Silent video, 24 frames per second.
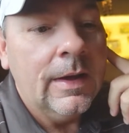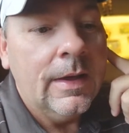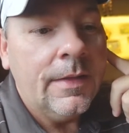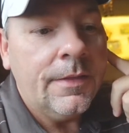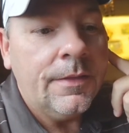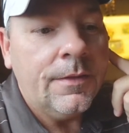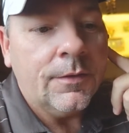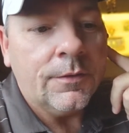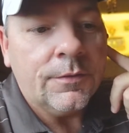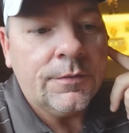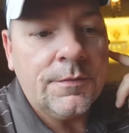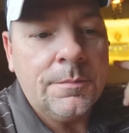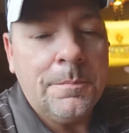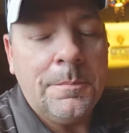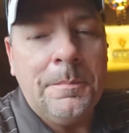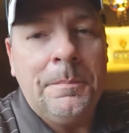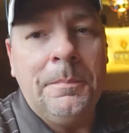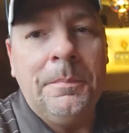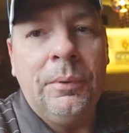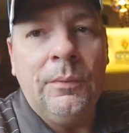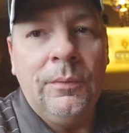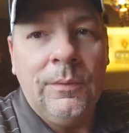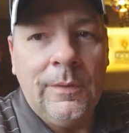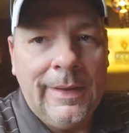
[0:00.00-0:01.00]
There's
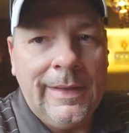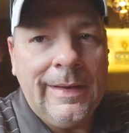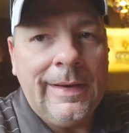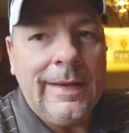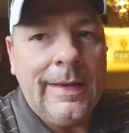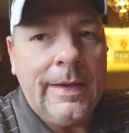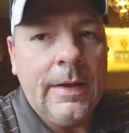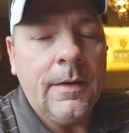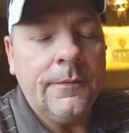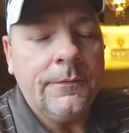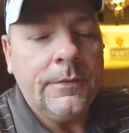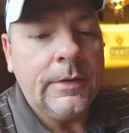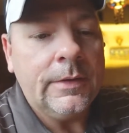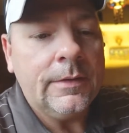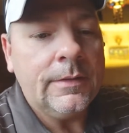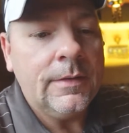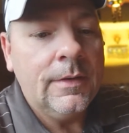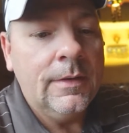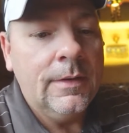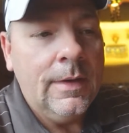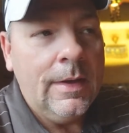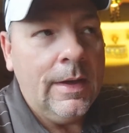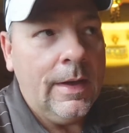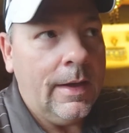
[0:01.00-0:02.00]
plenty of it.
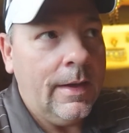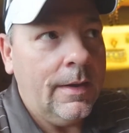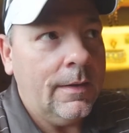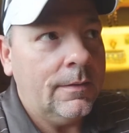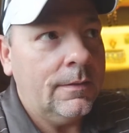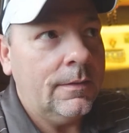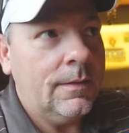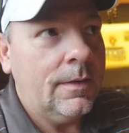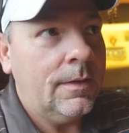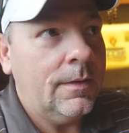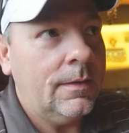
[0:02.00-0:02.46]
And